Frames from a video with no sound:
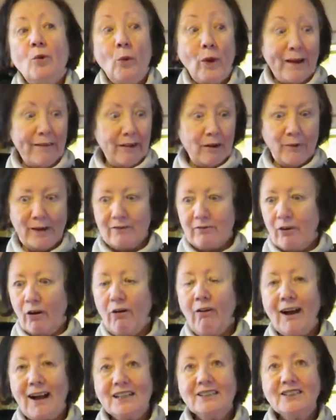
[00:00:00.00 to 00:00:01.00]
where it went
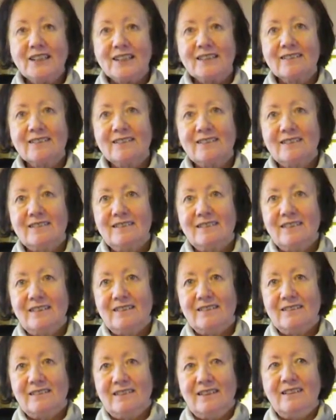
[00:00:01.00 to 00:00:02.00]
wrong actually because
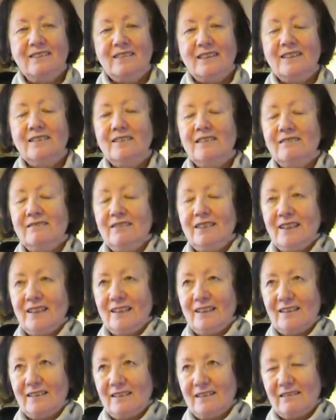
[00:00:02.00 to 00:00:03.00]
it turned into a
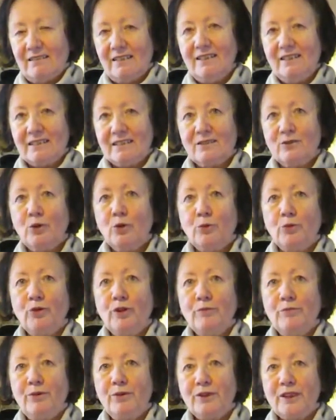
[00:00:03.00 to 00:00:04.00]
really horrendous
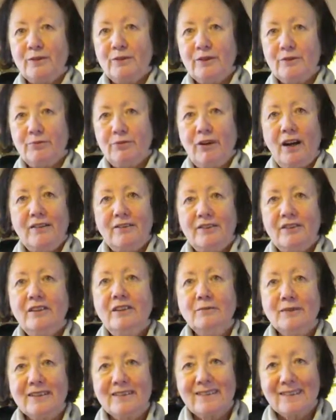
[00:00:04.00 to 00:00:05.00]
corporate body with private
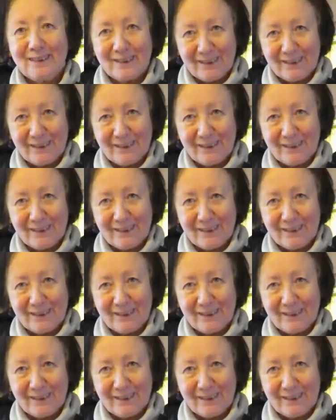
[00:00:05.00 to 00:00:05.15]
arms.